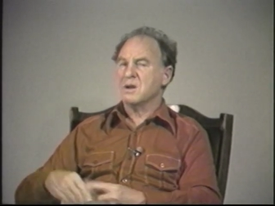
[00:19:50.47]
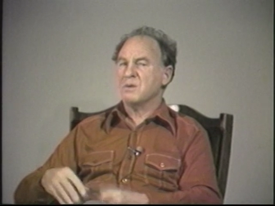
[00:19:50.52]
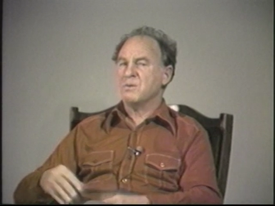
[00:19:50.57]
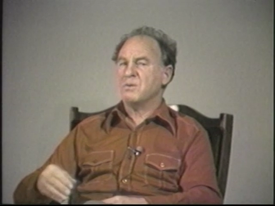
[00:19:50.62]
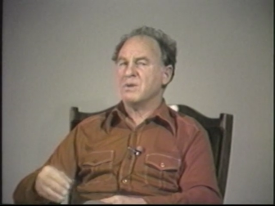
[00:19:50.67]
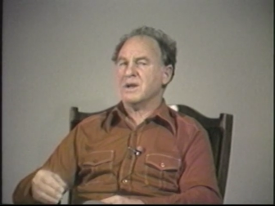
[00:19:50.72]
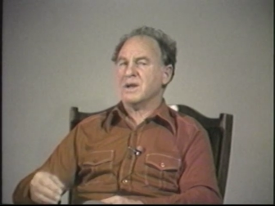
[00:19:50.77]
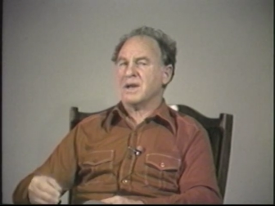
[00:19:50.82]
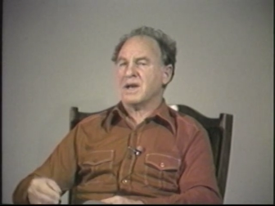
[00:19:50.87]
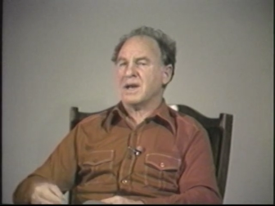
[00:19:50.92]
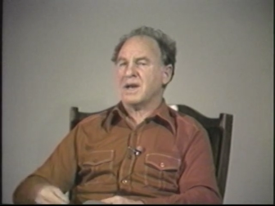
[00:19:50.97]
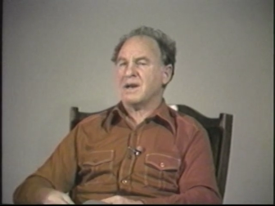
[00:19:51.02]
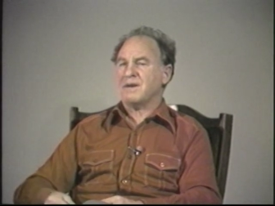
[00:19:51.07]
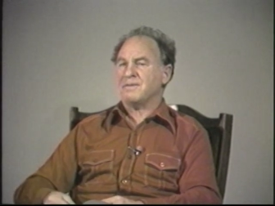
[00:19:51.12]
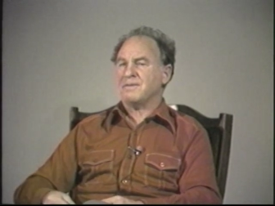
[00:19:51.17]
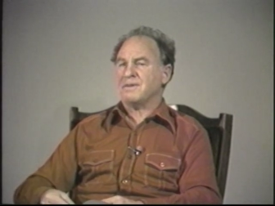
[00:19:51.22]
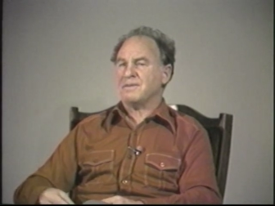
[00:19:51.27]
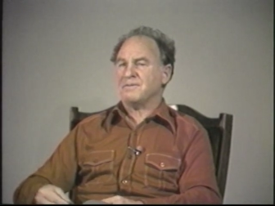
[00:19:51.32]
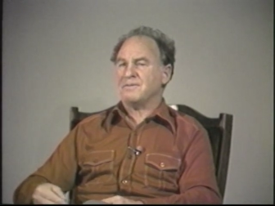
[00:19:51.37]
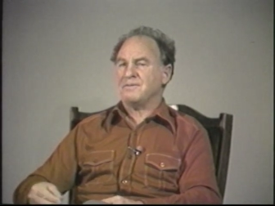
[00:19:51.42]
We
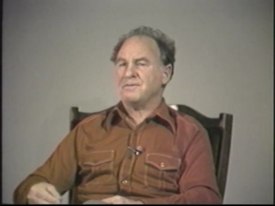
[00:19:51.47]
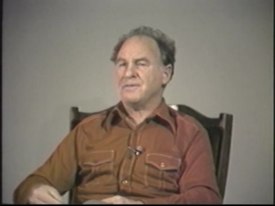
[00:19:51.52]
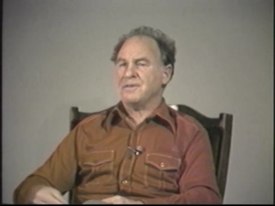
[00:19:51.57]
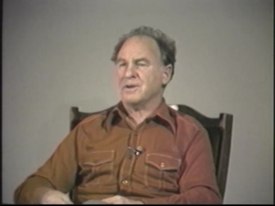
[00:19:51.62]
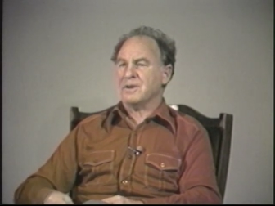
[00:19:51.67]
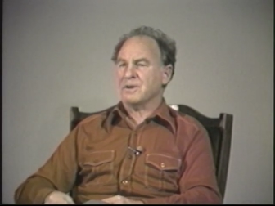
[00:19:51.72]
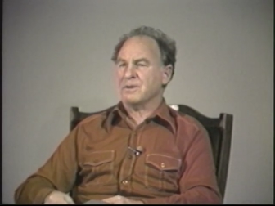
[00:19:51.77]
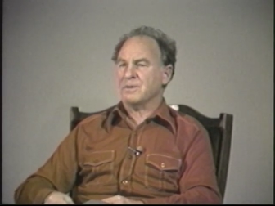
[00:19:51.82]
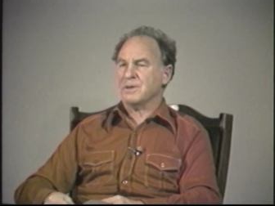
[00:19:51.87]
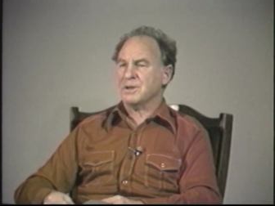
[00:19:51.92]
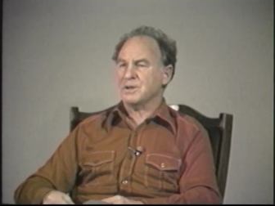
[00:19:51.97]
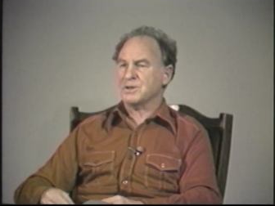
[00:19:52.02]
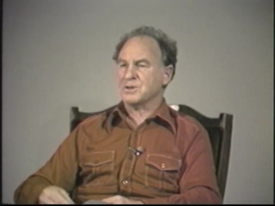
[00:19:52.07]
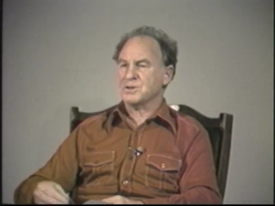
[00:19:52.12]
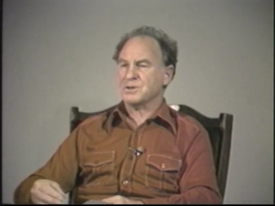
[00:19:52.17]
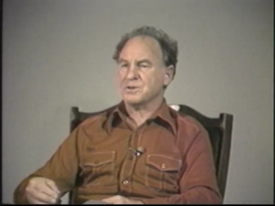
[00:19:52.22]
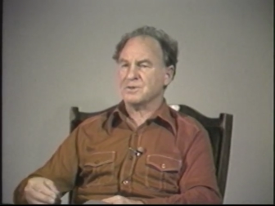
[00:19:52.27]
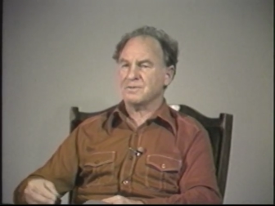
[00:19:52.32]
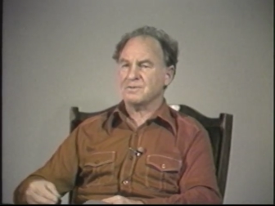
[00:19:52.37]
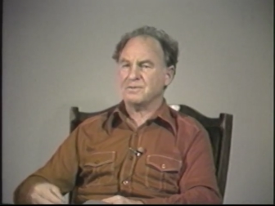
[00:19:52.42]
have a very
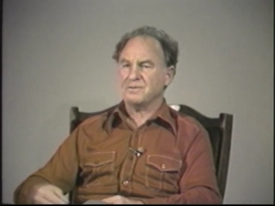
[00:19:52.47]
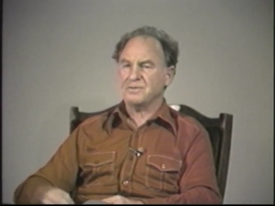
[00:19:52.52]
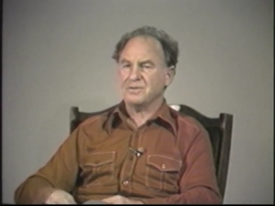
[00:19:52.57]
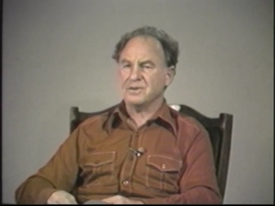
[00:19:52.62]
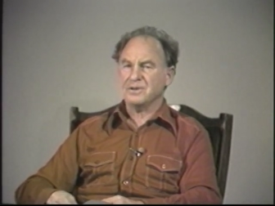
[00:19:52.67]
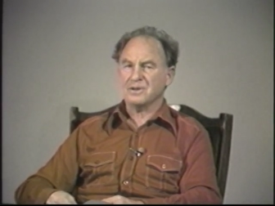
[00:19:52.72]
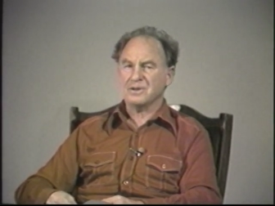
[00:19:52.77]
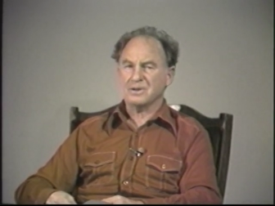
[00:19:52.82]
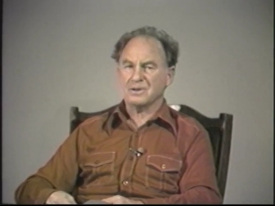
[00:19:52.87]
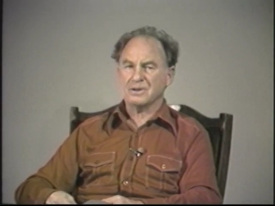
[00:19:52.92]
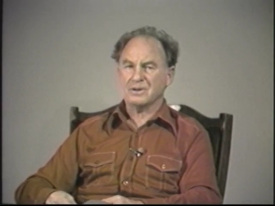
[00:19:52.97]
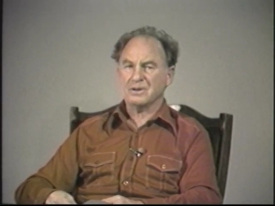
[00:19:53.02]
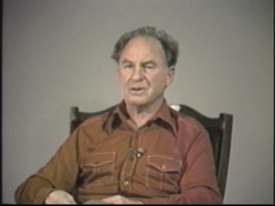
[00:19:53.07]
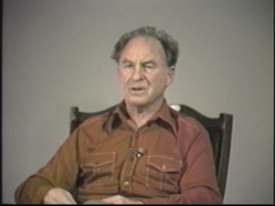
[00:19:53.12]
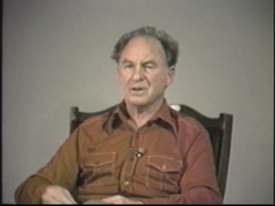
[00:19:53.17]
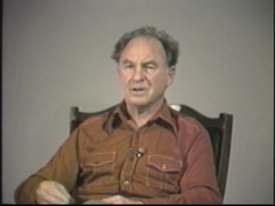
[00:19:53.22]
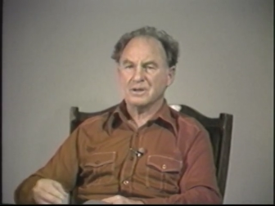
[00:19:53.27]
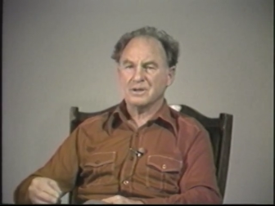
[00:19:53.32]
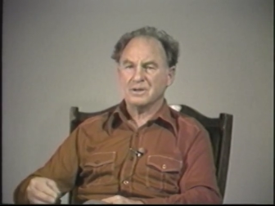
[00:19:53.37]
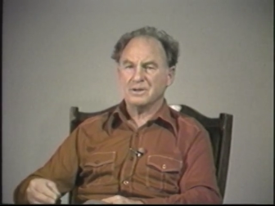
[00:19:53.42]
severe
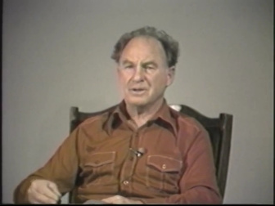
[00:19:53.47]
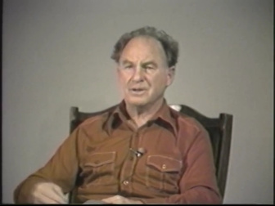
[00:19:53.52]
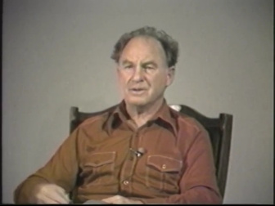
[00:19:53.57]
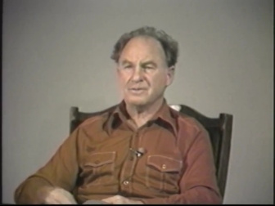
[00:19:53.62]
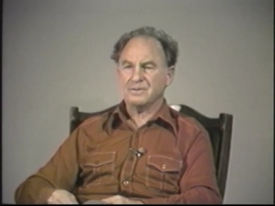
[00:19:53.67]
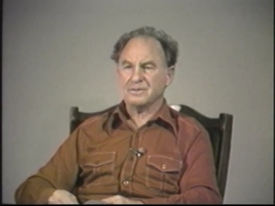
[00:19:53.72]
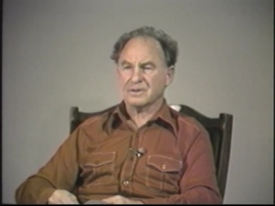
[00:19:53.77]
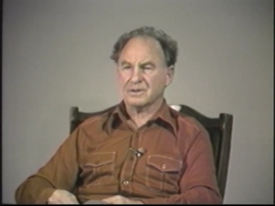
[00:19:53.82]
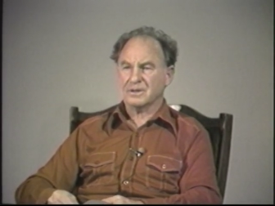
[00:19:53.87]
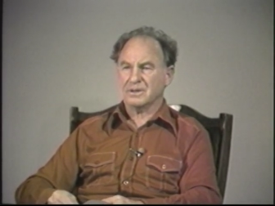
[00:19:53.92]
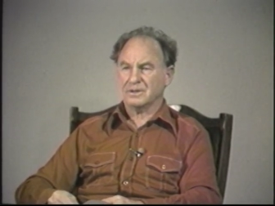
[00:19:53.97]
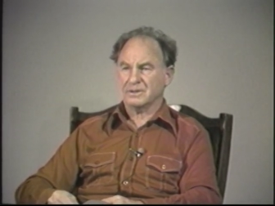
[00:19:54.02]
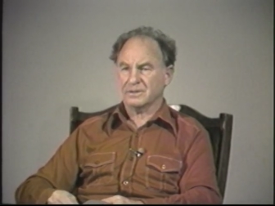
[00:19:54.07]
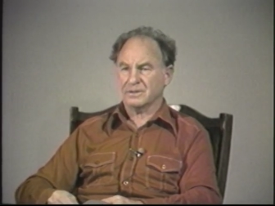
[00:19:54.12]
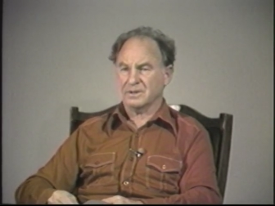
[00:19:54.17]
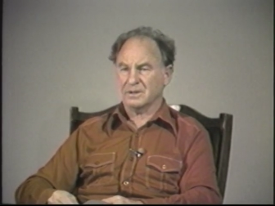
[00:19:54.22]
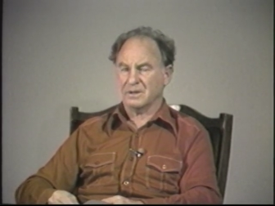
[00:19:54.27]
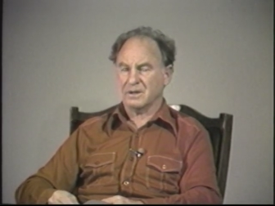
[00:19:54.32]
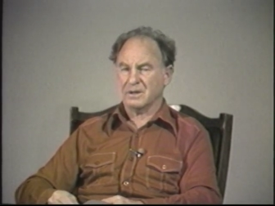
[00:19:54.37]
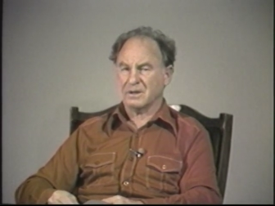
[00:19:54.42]

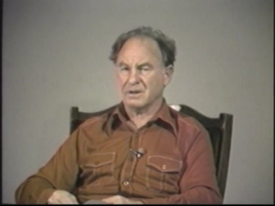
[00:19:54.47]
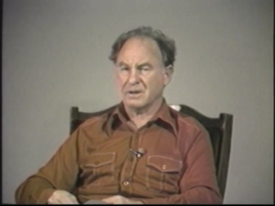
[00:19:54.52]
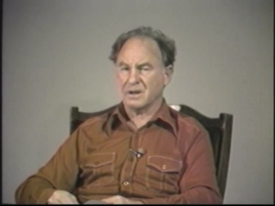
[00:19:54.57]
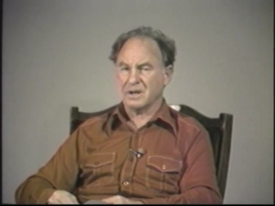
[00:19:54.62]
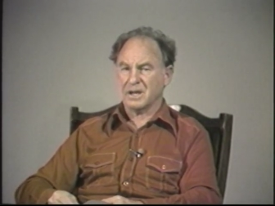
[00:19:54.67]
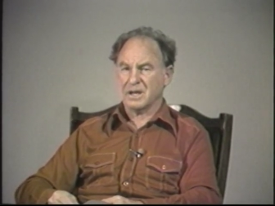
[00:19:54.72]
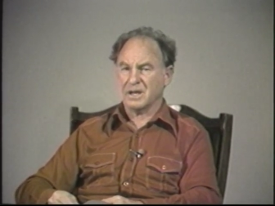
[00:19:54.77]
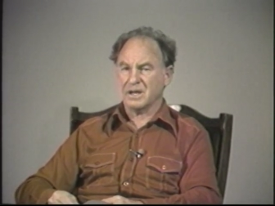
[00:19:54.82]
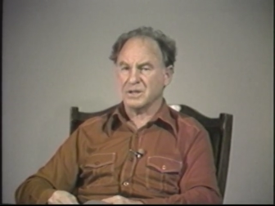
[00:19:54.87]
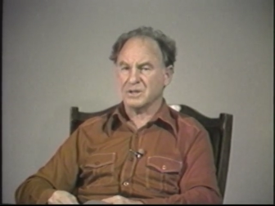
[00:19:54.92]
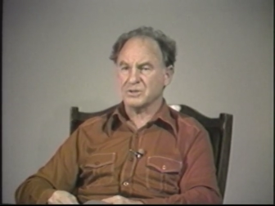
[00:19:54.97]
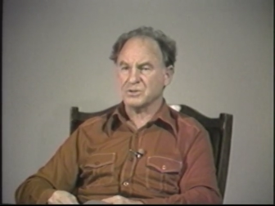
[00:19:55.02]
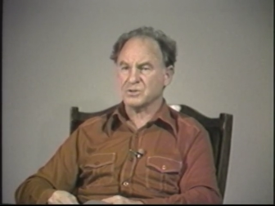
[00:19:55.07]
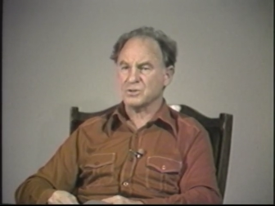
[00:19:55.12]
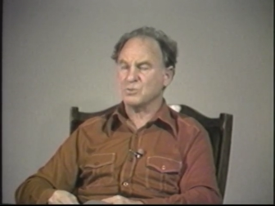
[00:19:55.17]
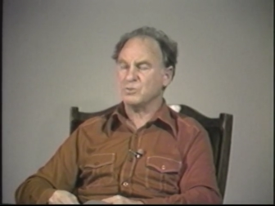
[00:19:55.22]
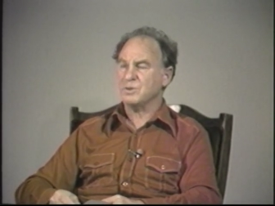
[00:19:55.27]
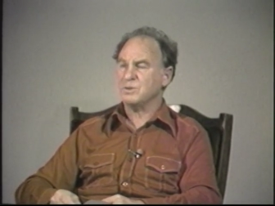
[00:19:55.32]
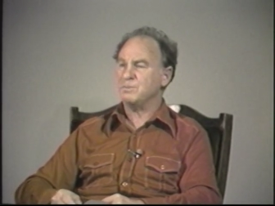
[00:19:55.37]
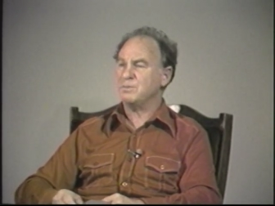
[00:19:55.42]
difficulty on our hands,
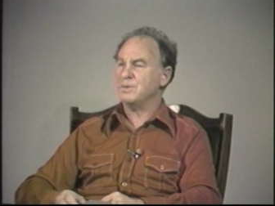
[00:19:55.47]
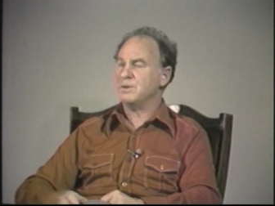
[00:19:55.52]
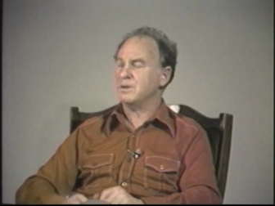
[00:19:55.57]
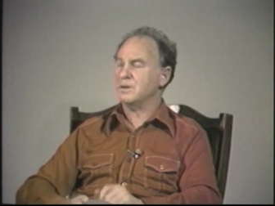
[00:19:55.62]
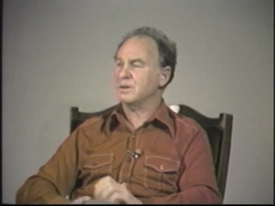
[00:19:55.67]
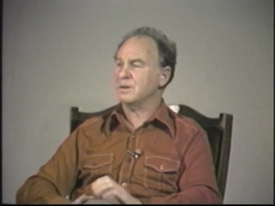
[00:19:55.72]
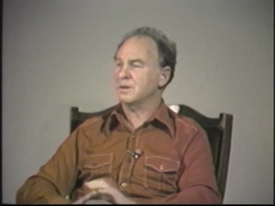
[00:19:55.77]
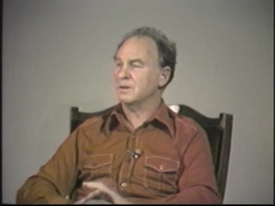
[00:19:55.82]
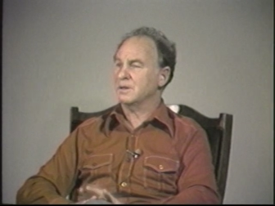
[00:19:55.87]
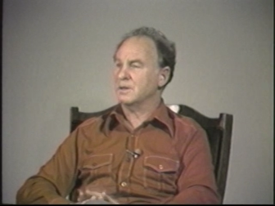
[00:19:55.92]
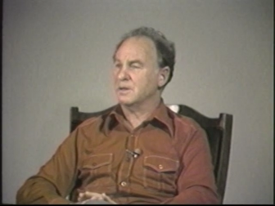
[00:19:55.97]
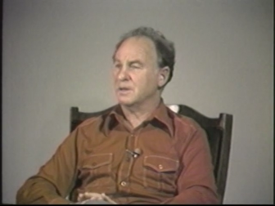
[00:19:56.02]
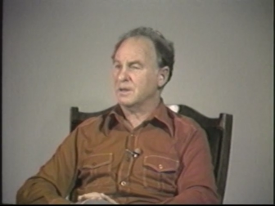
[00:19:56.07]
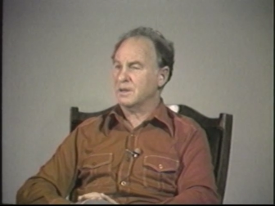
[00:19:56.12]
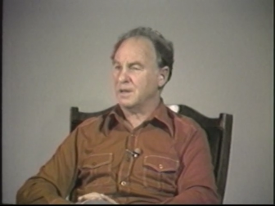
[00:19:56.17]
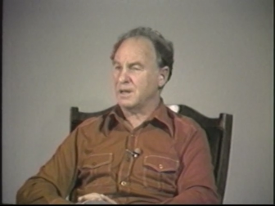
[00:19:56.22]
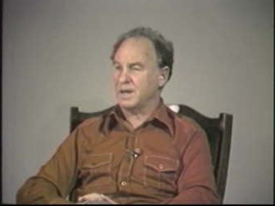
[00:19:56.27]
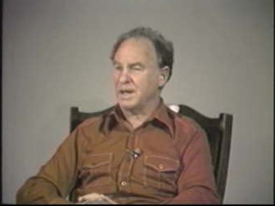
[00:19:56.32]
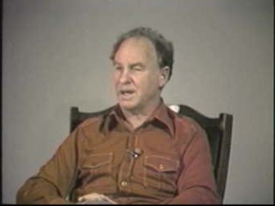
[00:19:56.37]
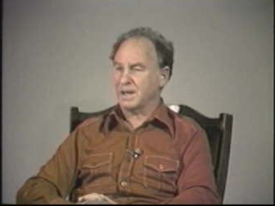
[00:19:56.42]
so we'd better
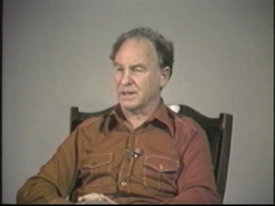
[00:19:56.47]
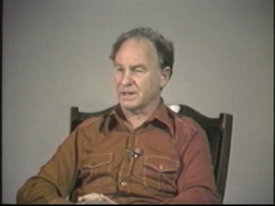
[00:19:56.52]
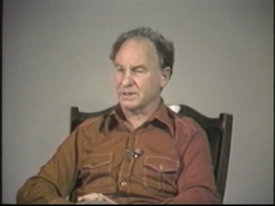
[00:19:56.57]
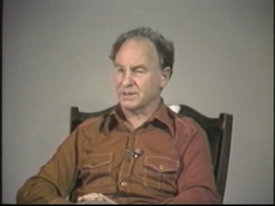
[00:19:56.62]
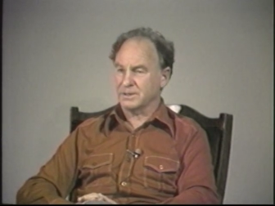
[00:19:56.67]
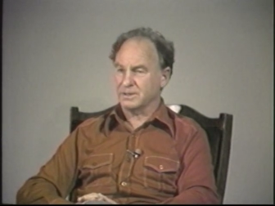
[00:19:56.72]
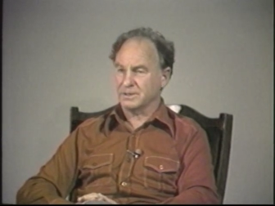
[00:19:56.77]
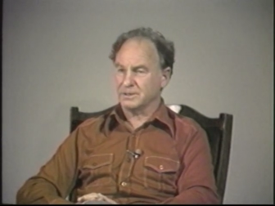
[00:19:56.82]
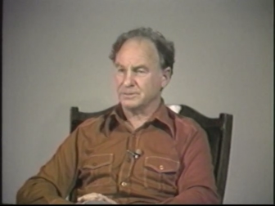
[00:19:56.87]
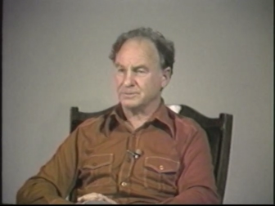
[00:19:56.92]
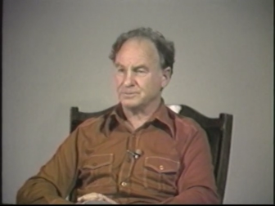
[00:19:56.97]
act.